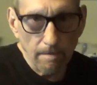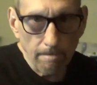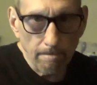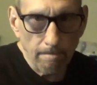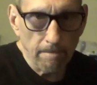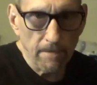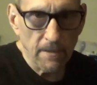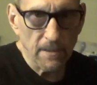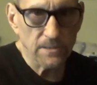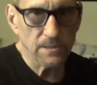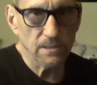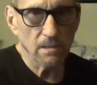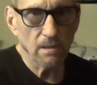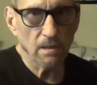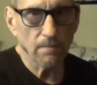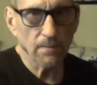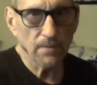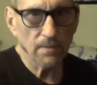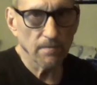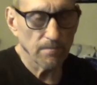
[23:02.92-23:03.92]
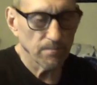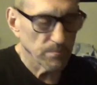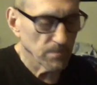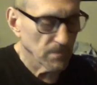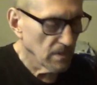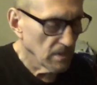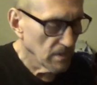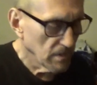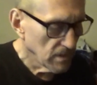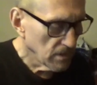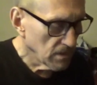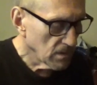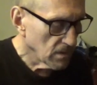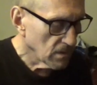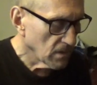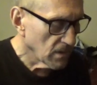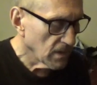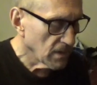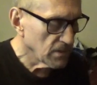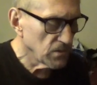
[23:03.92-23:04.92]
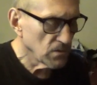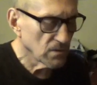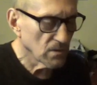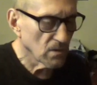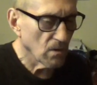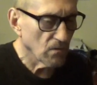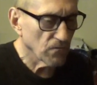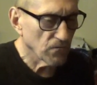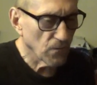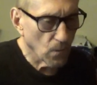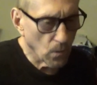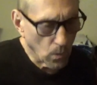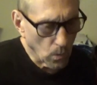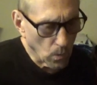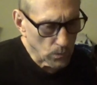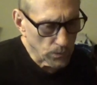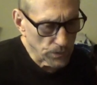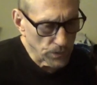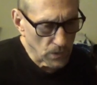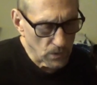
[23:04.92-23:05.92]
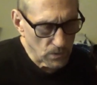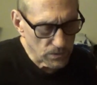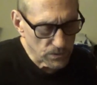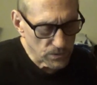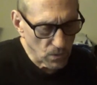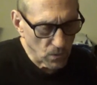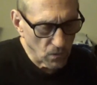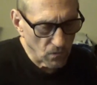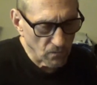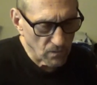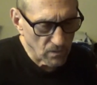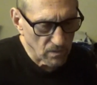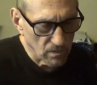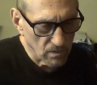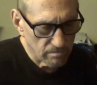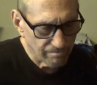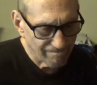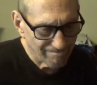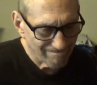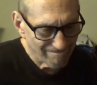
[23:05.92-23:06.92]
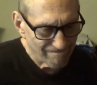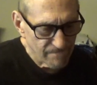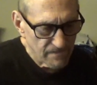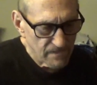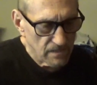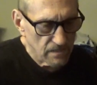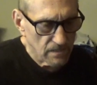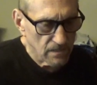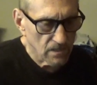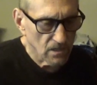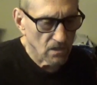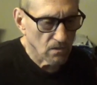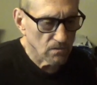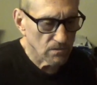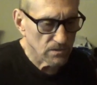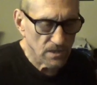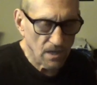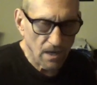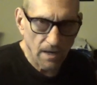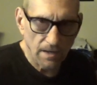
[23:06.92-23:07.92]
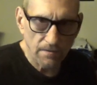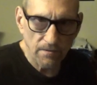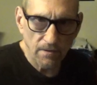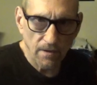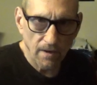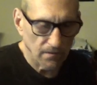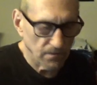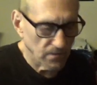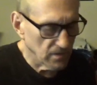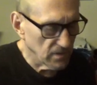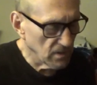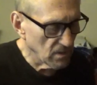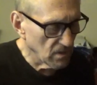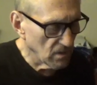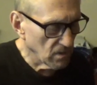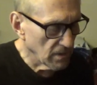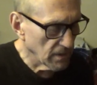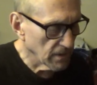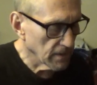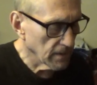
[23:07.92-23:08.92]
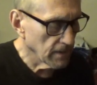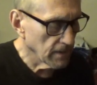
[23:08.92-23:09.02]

mix it up, you know, and you can also hold notes over, you know, dot, you know, like.